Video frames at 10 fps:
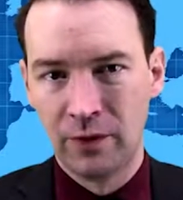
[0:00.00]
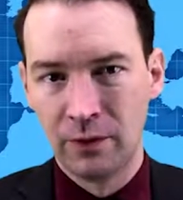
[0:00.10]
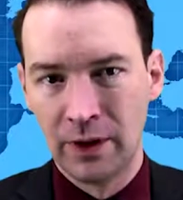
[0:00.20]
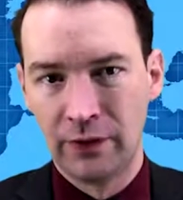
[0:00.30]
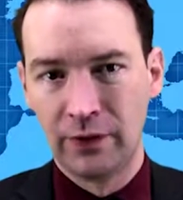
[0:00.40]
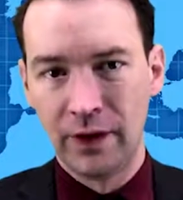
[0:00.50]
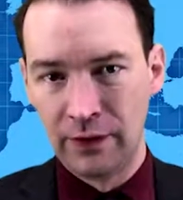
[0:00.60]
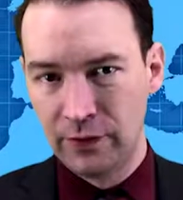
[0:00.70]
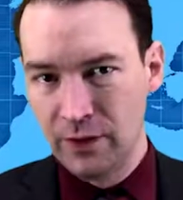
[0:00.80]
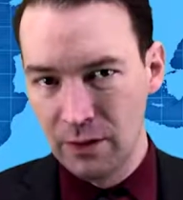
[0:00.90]
to
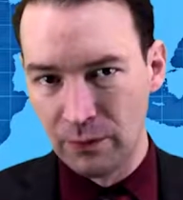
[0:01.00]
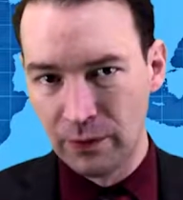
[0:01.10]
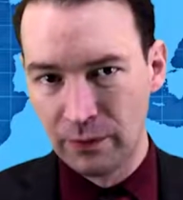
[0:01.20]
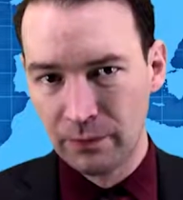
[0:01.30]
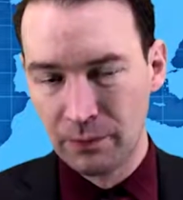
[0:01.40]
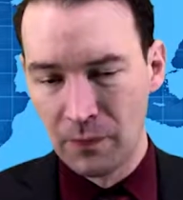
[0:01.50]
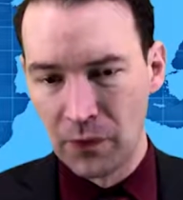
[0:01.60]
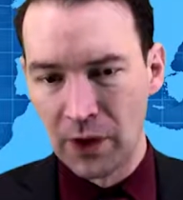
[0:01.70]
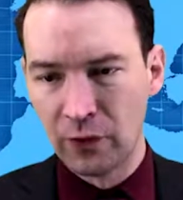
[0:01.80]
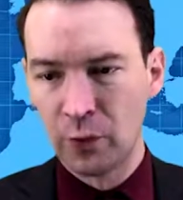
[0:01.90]
its use.
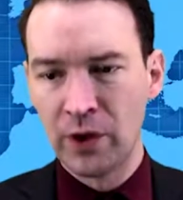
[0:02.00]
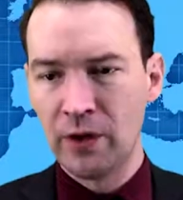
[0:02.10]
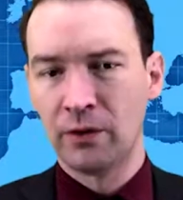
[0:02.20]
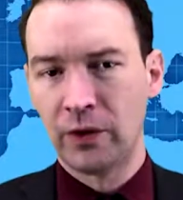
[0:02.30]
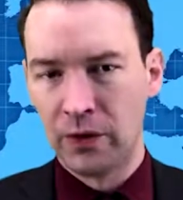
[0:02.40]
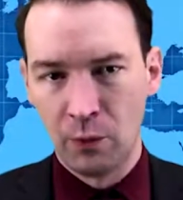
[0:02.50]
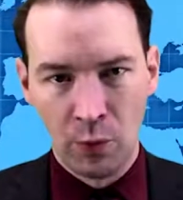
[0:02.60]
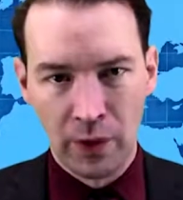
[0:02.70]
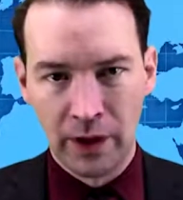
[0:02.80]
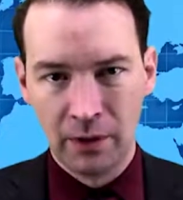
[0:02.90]
It's ridiculous that we
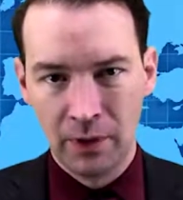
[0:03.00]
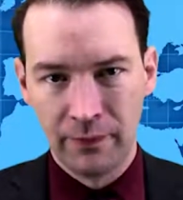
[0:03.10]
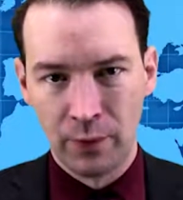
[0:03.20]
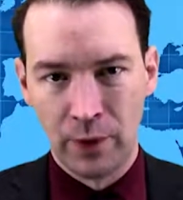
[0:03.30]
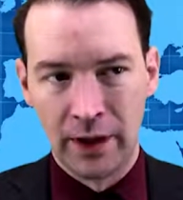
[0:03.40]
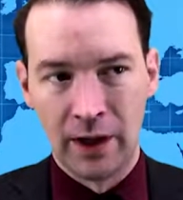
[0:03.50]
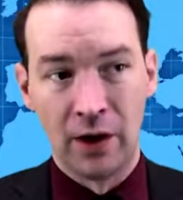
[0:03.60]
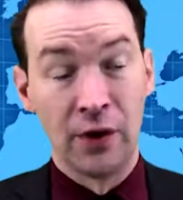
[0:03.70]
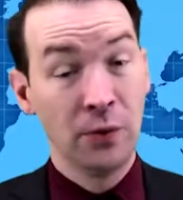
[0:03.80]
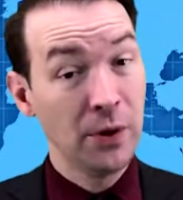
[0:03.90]
want to get rid of it right
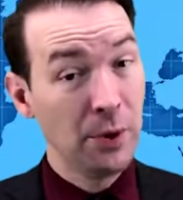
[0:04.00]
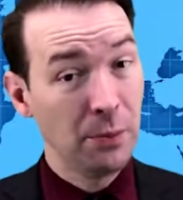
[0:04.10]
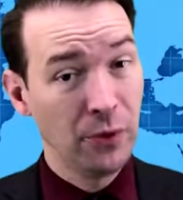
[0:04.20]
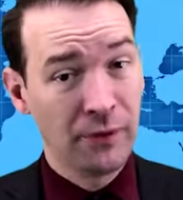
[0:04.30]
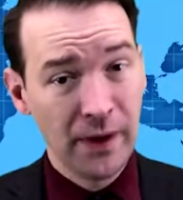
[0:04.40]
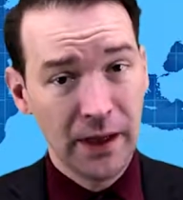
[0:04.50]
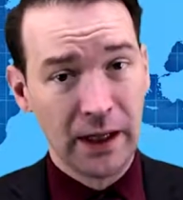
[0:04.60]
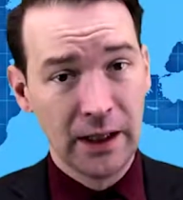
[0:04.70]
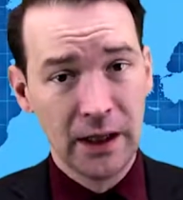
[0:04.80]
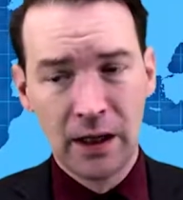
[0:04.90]
now, and the only people
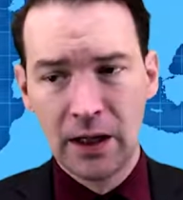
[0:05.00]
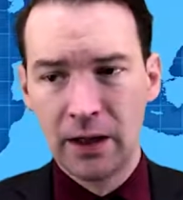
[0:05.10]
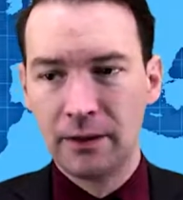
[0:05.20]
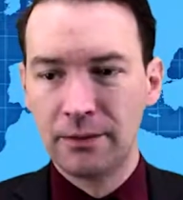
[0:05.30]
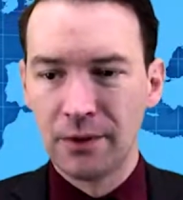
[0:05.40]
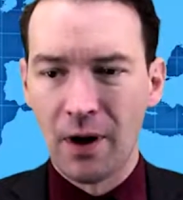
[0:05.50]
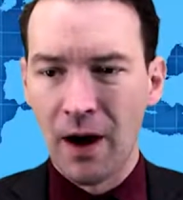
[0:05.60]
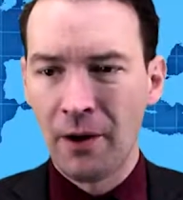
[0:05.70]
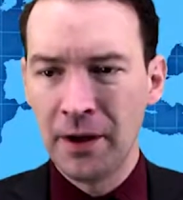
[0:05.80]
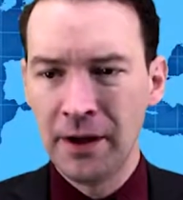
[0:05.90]
defending it,
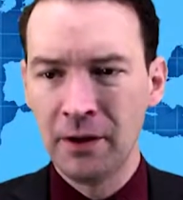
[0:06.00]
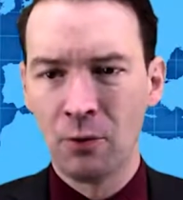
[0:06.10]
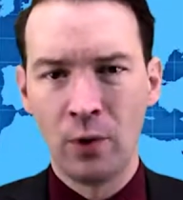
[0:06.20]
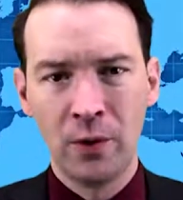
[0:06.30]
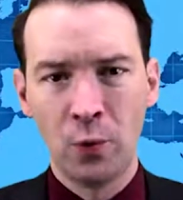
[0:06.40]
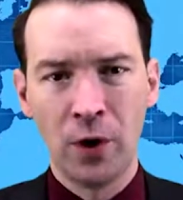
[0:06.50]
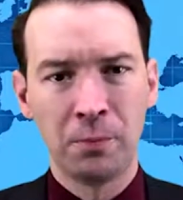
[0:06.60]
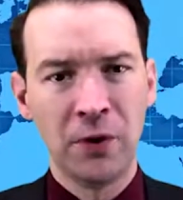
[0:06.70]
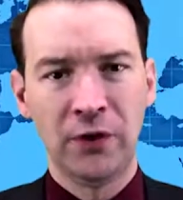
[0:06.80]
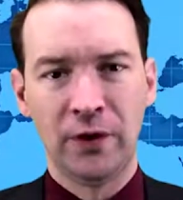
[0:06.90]
all I get are
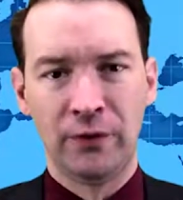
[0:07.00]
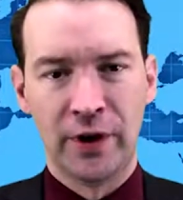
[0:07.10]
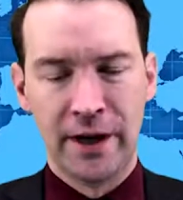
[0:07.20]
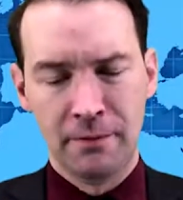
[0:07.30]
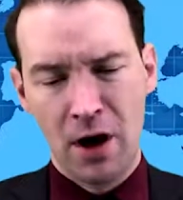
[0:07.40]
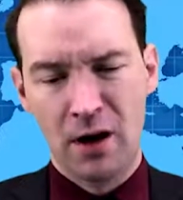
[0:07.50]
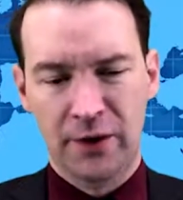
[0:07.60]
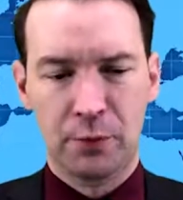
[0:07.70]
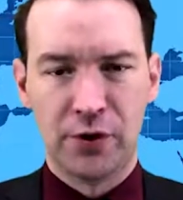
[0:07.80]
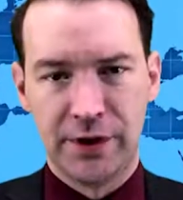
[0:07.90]
one-word missives like,
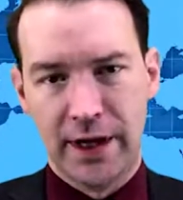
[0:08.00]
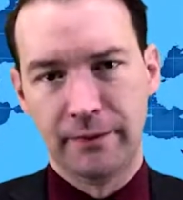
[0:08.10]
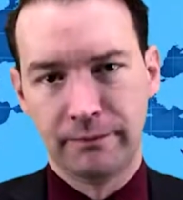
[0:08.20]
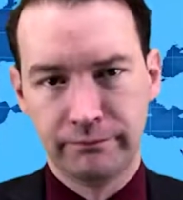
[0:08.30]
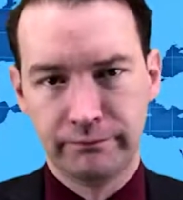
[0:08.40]
it's bullshit.